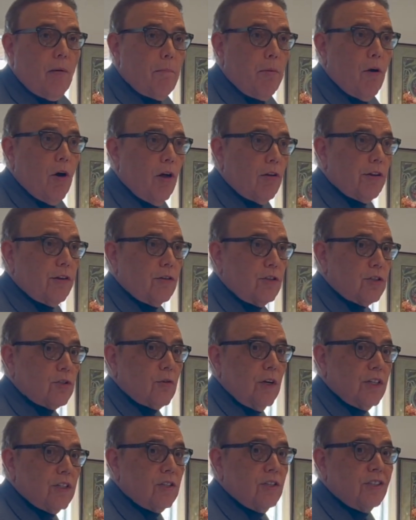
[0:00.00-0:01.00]
Paul
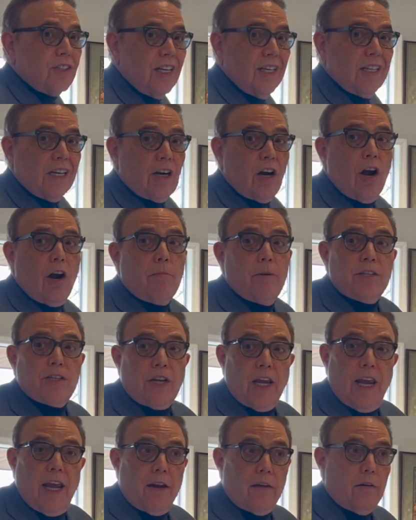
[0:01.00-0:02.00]
illustrations in the garbage
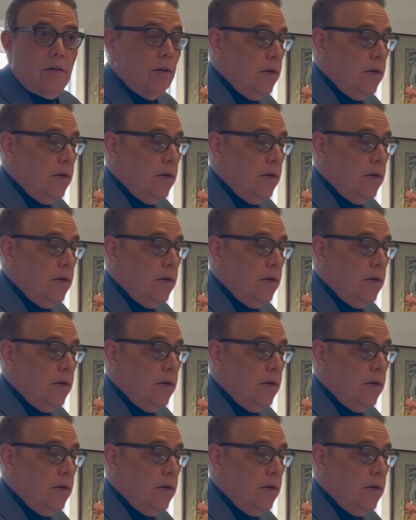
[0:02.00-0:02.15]
can.